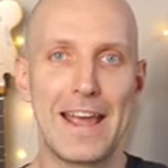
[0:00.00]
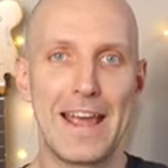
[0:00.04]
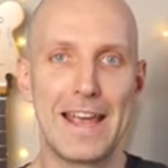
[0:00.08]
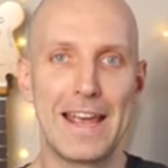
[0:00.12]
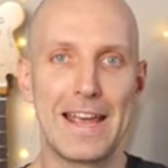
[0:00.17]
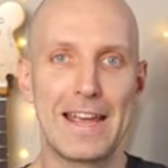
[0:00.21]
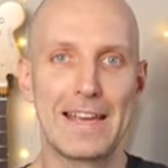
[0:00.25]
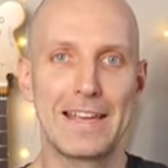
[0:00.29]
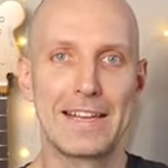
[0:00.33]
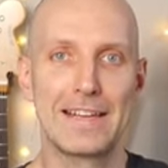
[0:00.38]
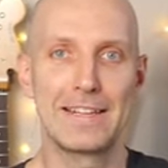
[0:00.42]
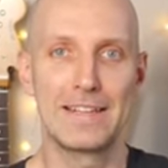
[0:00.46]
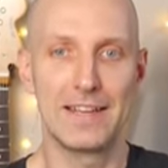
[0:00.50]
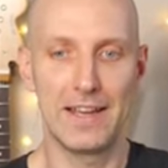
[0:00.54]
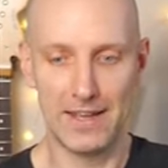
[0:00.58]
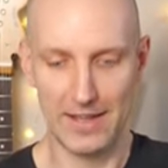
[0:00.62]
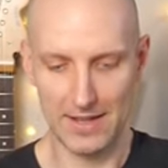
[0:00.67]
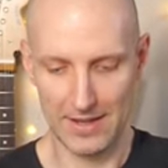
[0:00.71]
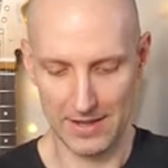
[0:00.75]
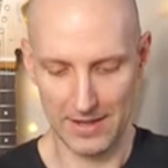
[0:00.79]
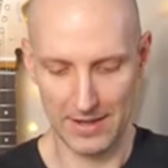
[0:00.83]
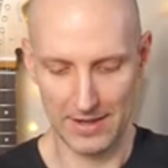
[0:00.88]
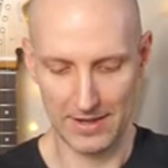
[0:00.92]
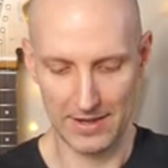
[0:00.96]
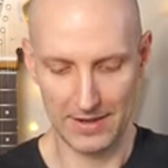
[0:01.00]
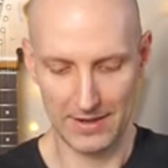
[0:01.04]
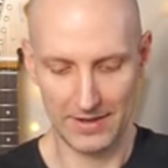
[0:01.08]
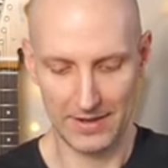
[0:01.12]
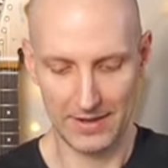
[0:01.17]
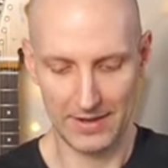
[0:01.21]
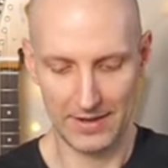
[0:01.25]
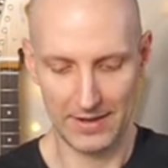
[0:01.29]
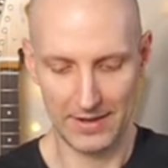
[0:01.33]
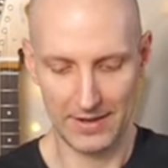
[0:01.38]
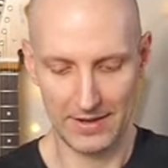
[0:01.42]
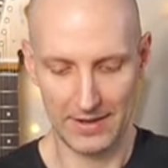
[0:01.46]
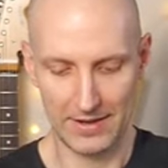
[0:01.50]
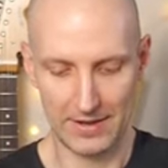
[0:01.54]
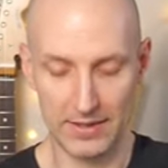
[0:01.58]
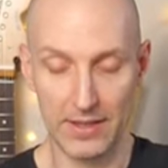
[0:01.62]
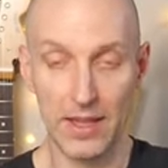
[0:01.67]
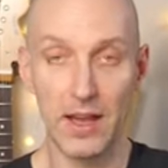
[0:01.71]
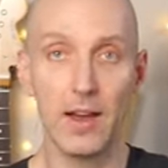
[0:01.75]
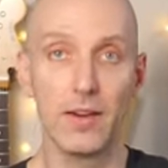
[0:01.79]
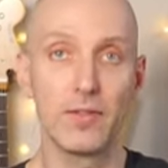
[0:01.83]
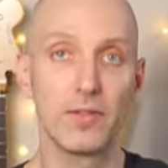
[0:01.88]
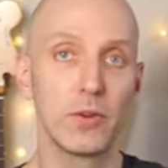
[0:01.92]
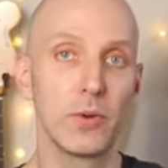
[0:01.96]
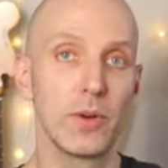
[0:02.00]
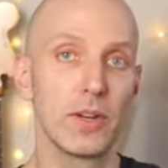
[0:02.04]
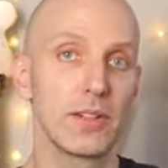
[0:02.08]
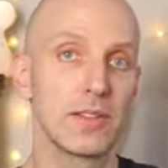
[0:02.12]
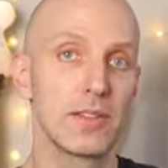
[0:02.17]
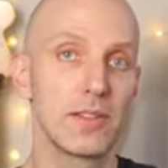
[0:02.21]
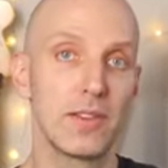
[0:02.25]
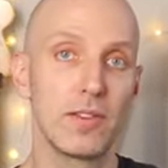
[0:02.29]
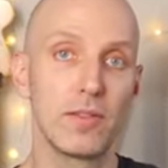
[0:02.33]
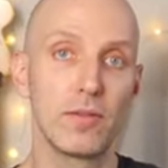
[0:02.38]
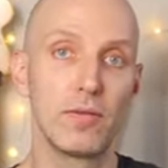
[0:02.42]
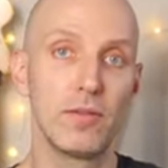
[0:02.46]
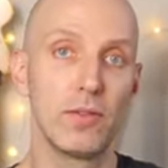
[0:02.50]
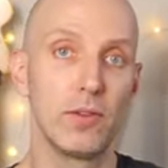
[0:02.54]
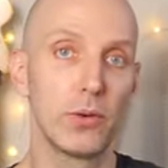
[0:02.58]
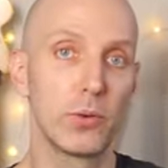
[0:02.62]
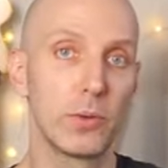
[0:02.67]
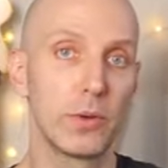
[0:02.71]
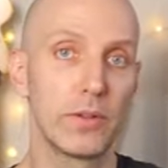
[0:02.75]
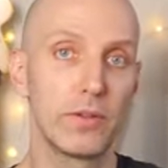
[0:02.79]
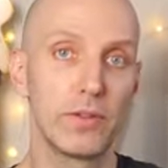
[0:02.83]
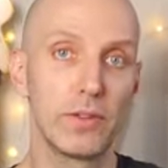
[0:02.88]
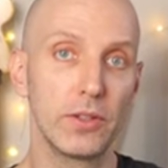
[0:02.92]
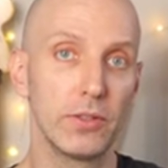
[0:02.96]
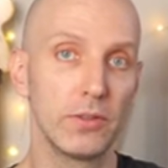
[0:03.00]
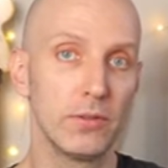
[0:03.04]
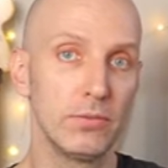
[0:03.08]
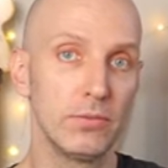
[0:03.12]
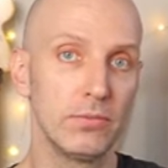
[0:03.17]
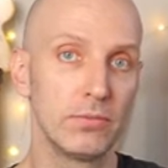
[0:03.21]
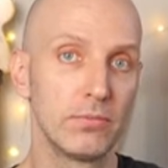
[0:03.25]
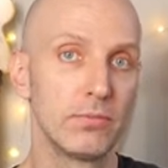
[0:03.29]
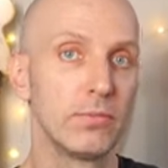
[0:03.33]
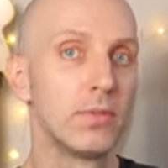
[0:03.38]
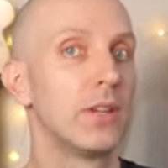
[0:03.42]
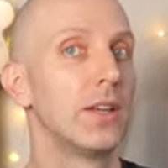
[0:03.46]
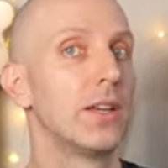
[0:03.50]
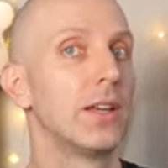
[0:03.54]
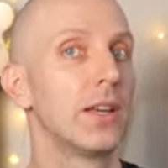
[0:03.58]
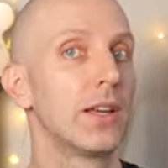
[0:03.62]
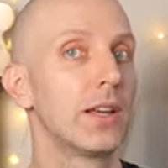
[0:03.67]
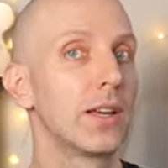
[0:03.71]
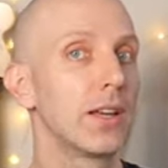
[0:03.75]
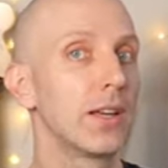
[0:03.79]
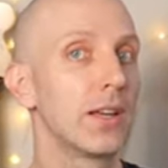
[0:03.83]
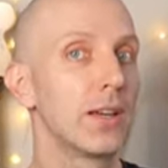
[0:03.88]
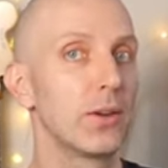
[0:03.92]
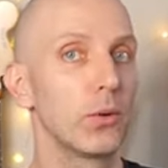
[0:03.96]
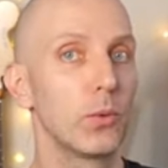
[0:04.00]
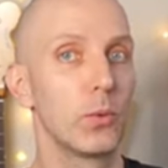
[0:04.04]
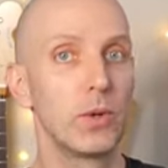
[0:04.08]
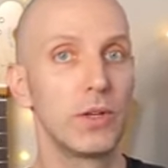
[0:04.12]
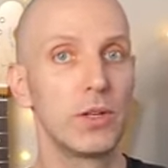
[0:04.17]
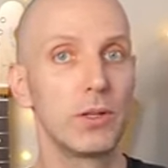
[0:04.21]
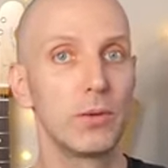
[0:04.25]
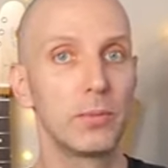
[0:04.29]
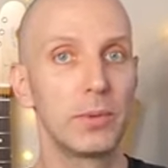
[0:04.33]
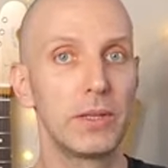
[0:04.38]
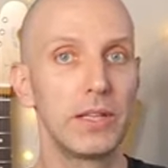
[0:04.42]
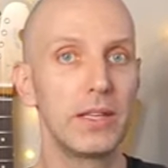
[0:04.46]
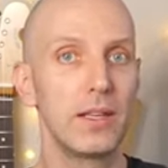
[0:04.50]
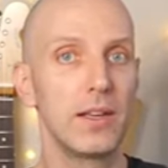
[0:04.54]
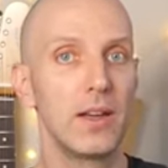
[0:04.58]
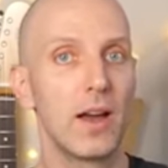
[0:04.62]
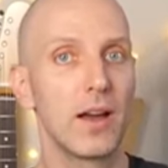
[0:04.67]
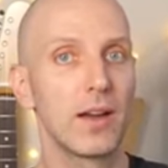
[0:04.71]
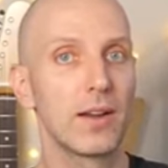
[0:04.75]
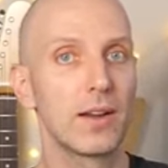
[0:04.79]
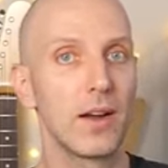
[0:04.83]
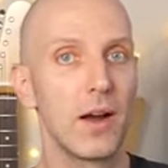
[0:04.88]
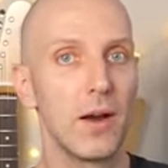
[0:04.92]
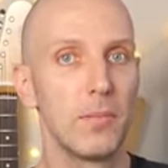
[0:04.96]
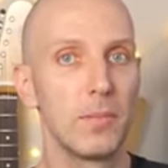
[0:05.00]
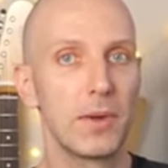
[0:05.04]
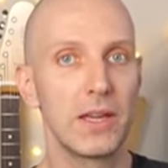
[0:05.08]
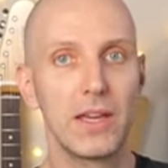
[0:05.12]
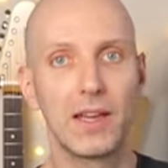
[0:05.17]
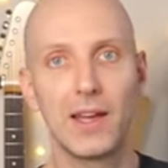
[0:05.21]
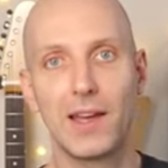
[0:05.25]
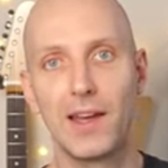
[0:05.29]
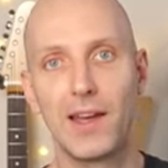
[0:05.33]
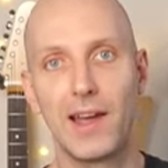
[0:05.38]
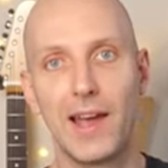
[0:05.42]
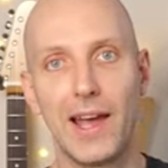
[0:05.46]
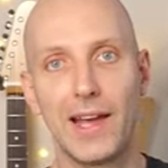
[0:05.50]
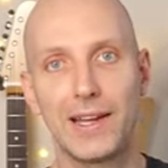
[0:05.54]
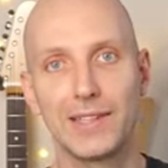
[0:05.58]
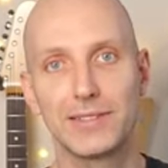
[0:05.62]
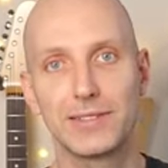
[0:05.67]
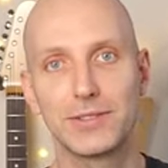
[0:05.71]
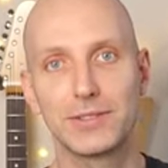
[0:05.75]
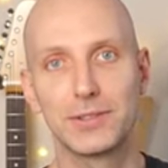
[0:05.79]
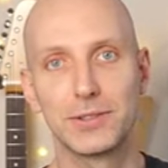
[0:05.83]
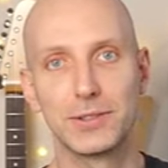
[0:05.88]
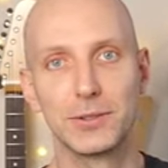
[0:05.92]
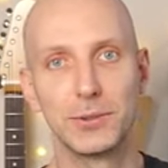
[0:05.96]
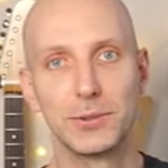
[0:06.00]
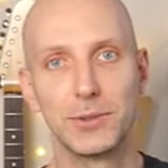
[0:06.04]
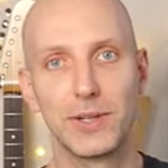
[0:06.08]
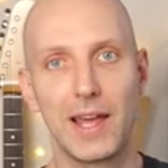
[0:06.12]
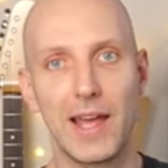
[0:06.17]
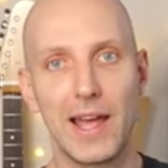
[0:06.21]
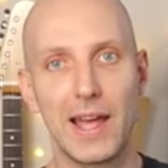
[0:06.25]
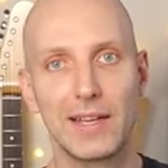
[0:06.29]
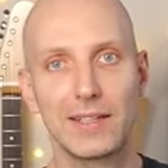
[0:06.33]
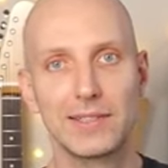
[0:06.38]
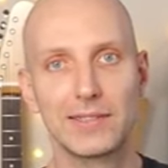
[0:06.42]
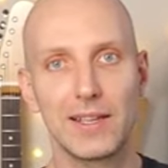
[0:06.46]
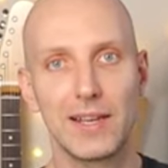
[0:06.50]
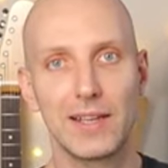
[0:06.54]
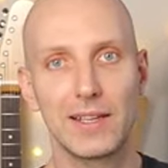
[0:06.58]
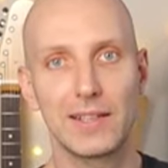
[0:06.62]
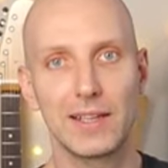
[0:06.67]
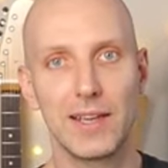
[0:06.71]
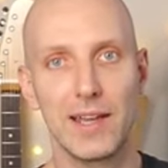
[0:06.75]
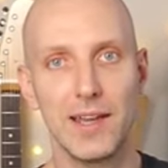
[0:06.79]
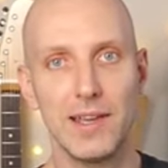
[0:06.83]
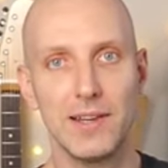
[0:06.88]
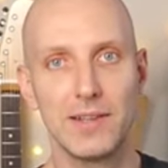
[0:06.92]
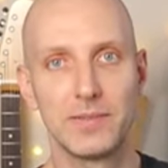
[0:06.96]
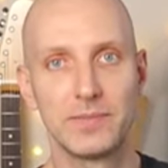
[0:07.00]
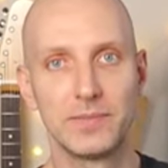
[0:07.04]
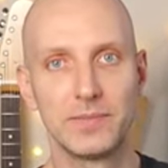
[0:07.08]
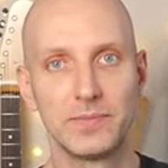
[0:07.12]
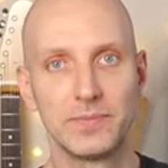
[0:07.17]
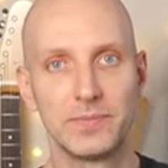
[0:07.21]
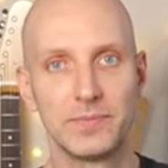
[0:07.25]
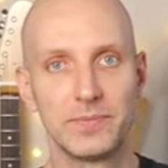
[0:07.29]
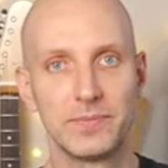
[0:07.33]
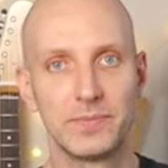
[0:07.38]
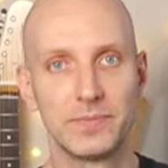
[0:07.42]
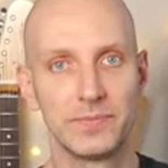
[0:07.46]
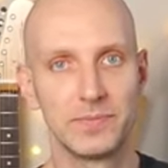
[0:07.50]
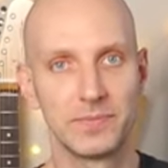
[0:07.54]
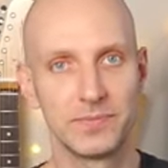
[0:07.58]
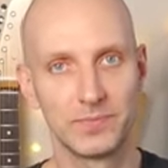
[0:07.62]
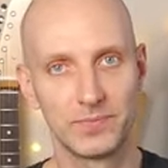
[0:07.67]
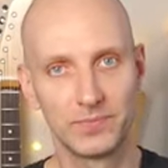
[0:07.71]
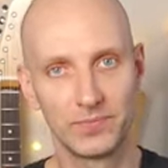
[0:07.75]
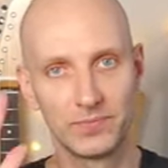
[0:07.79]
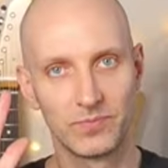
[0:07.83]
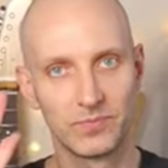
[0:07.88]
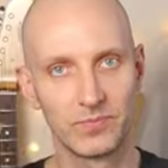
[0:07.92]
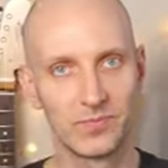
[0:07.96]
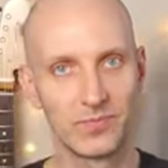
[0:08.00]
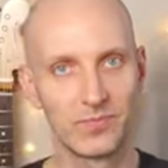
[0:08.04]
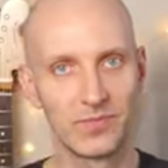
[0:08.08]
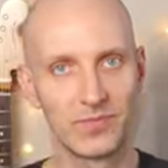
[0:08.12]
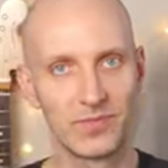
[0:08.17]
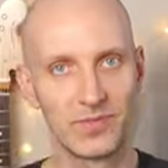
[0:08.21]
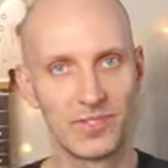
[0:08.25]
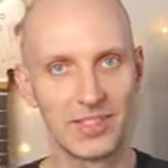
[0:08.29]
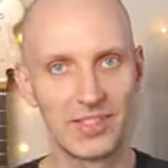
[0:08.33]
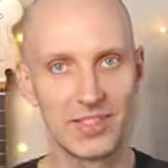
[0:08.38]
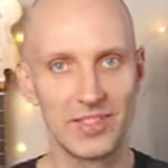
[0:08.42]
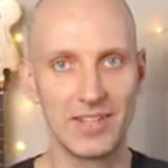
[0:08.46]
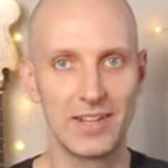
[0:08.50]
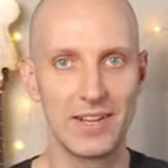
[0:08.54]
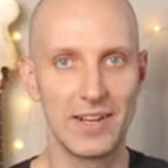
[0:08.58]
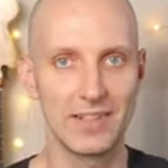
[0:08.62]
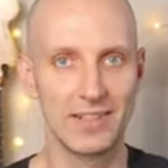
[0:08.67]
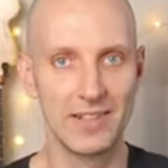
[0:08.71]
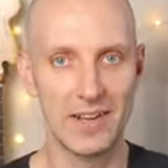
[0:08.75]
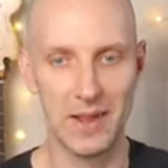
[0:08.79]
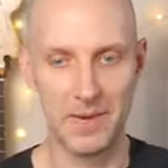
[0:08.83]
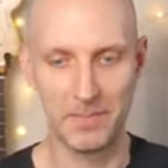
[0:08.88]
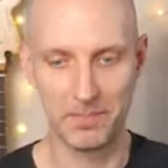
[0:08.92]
And if you want to see the full review, it will be coming as soon as I can. See you next